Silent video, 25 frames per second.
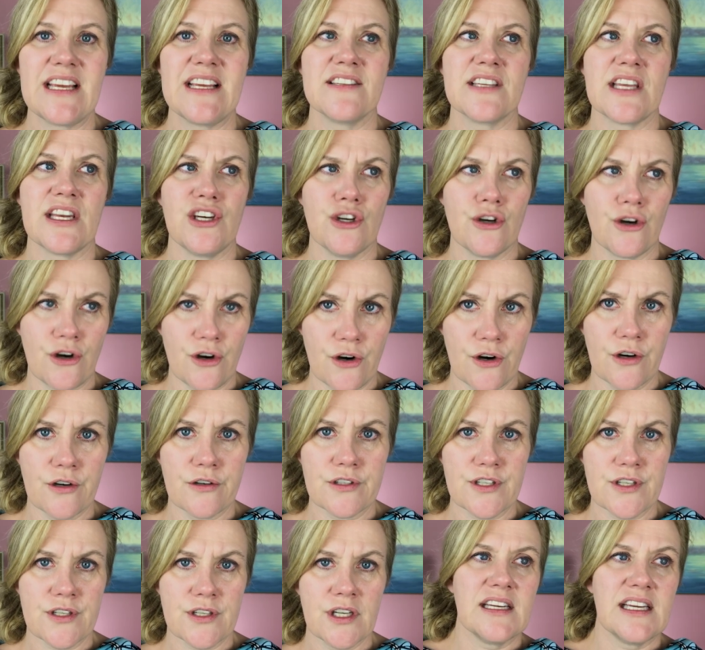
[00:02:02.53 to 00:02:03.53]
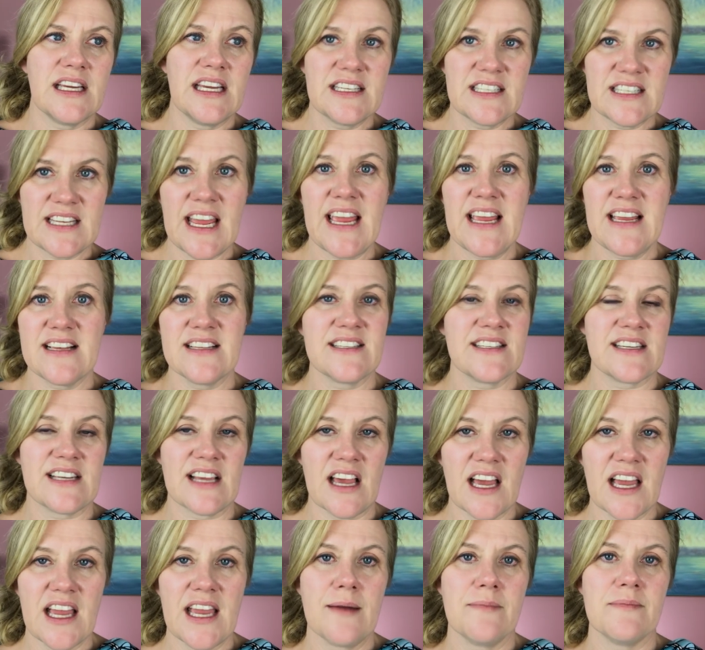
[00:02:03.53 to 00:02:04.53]
is an art. It takes
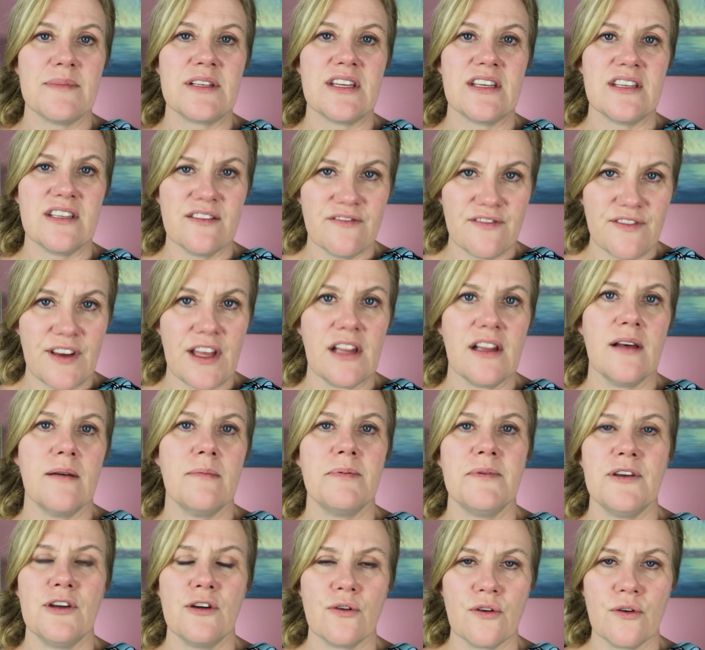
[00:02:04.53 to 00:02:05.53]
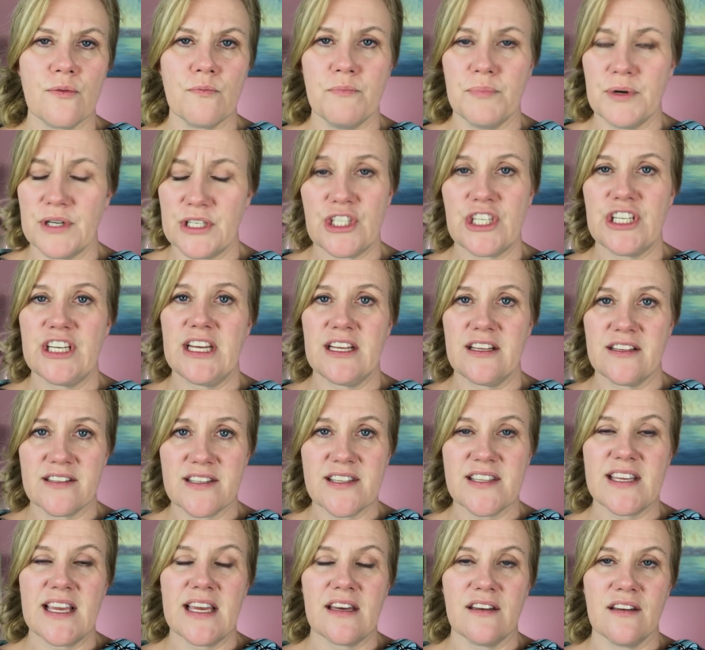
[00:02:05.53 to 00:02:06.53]
time to develop your budgeting
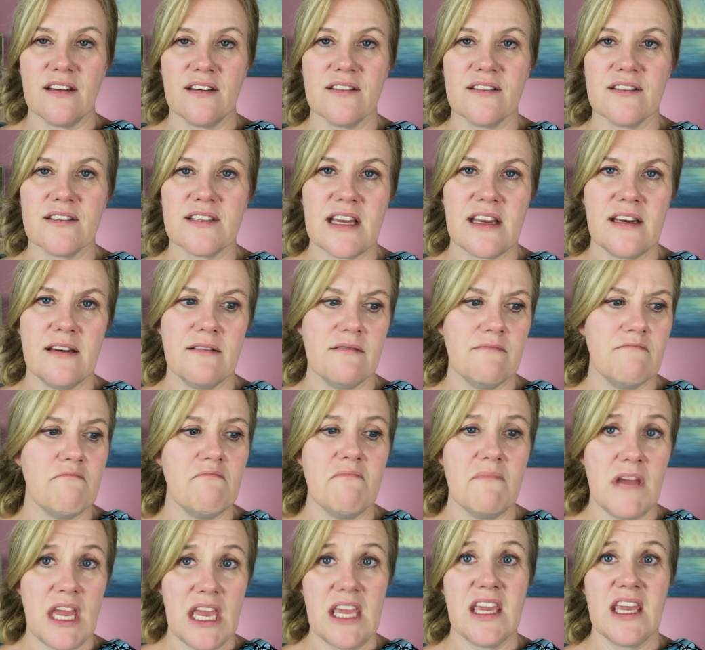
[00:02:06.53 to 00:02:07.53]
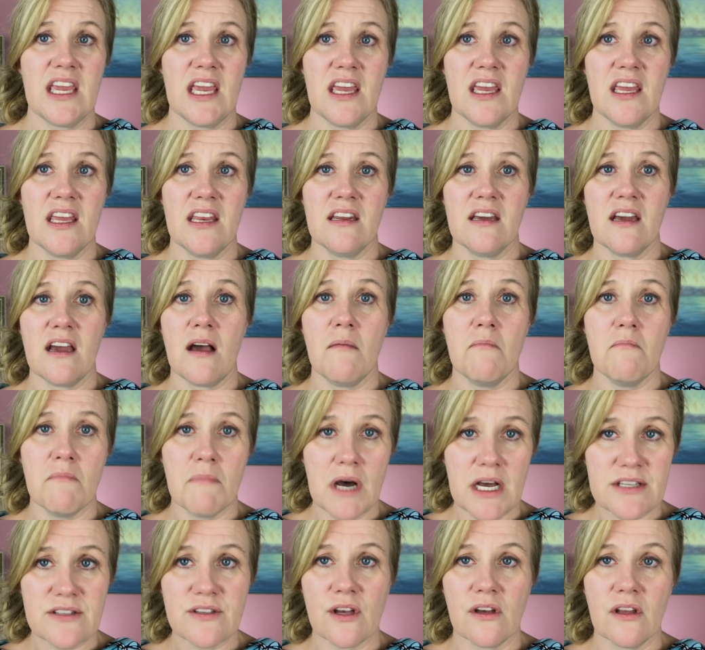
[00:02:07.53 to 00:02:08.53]
skills and make it a
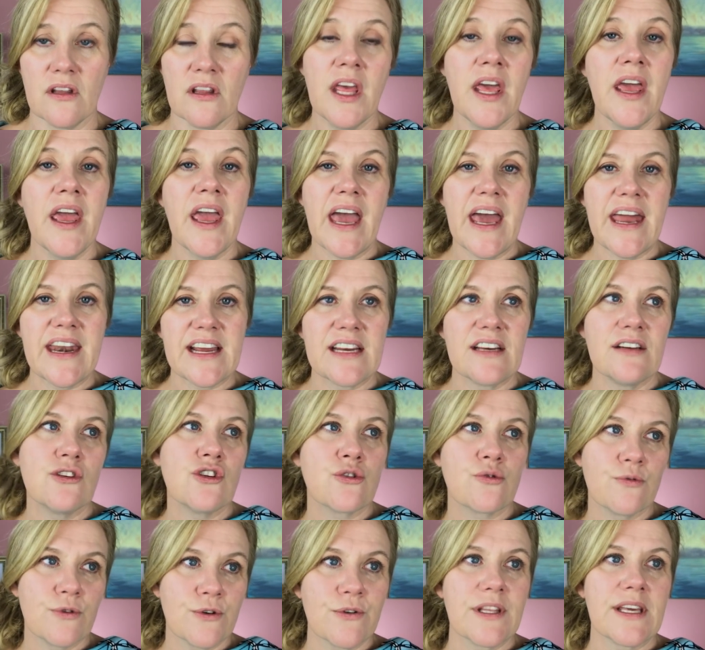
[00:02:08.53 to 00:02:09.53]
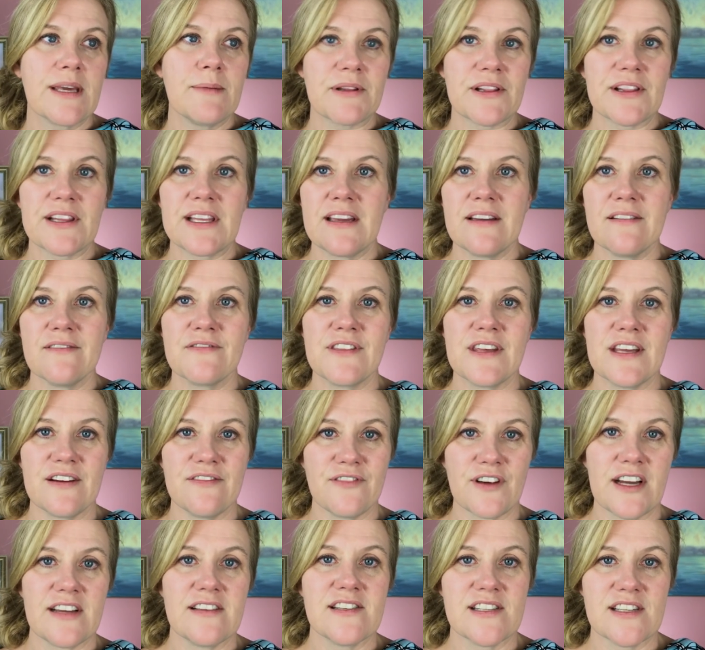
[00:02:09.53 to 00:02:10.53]
muscle. And I truly believe that if
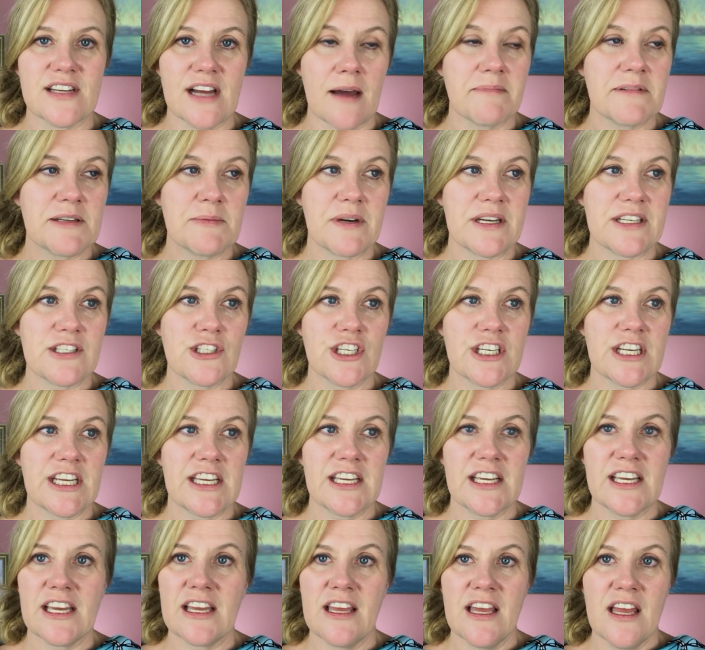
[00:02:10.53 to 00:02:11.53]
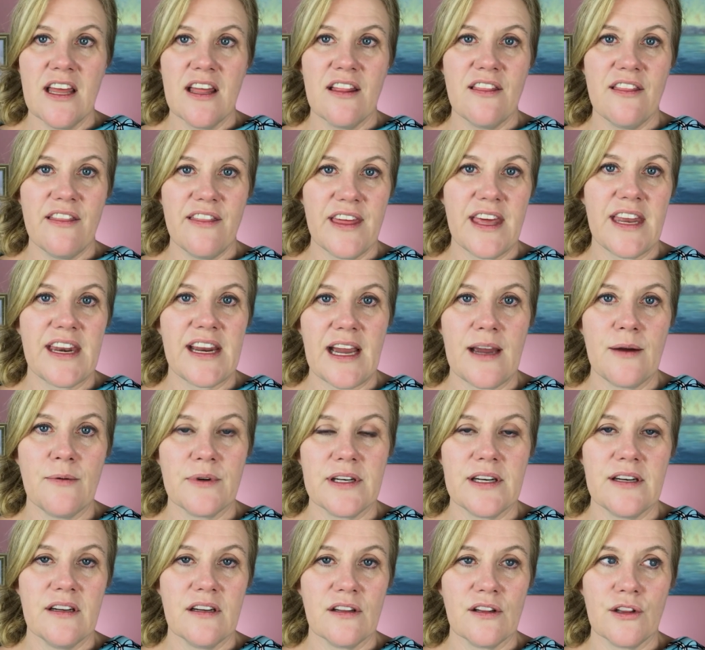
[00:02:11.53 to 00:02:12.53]
I stopped budgeting, that I
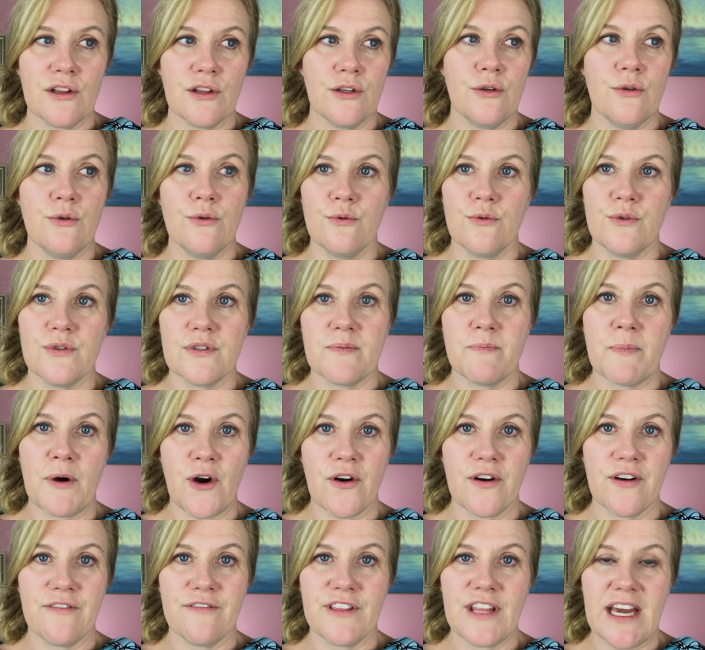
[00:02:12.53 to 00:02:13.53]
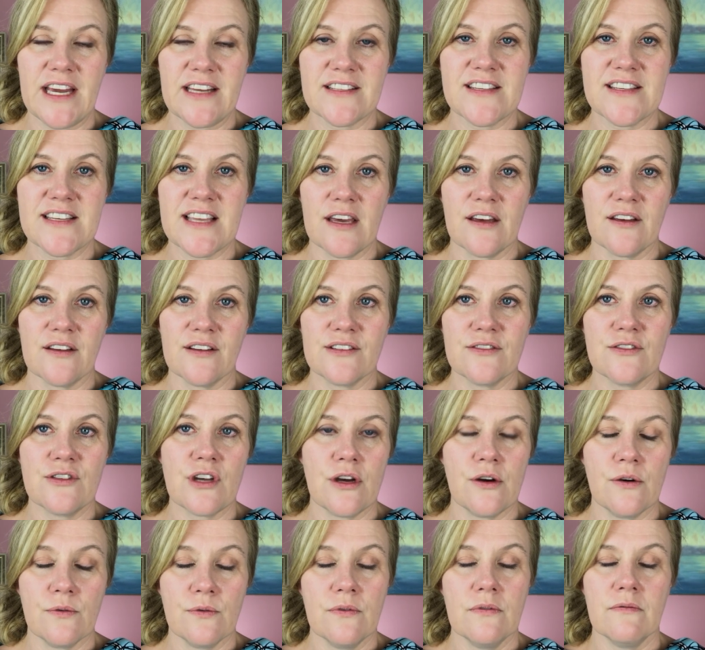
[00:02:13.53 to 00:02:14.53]
would lose part of that skill.
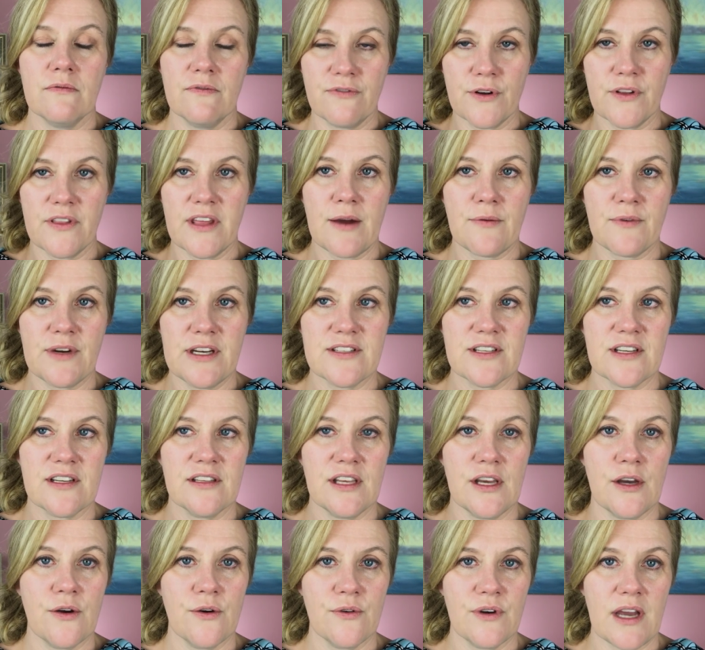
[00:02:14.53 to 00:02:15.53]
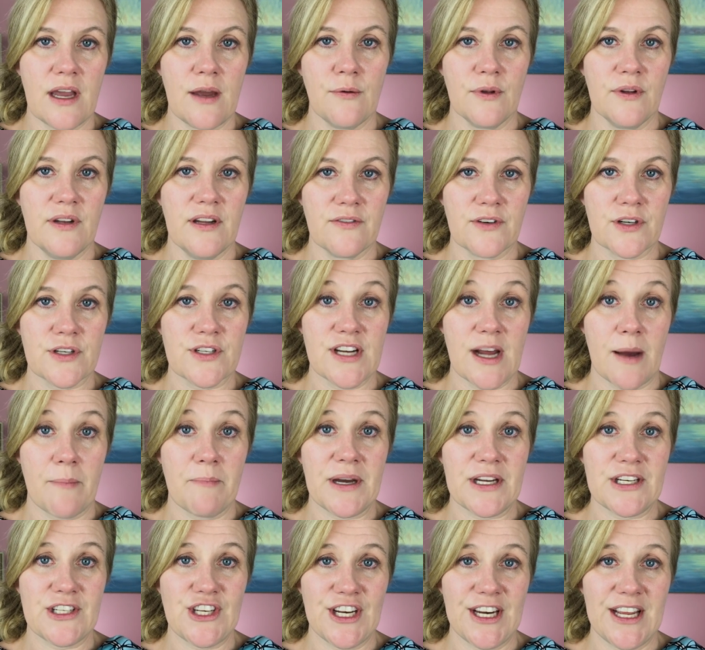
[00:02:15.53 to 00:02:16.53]
So for that reason alone, I will never stop
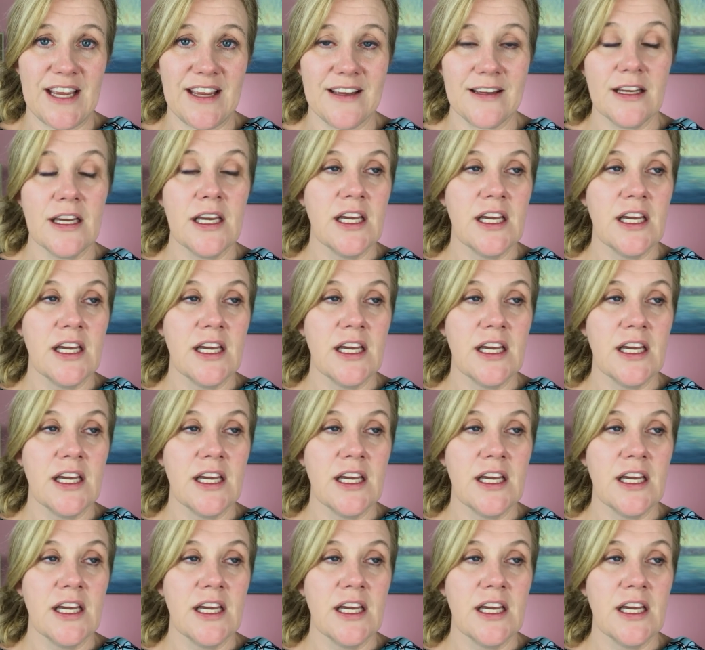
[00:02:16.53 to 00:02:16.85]
budgeting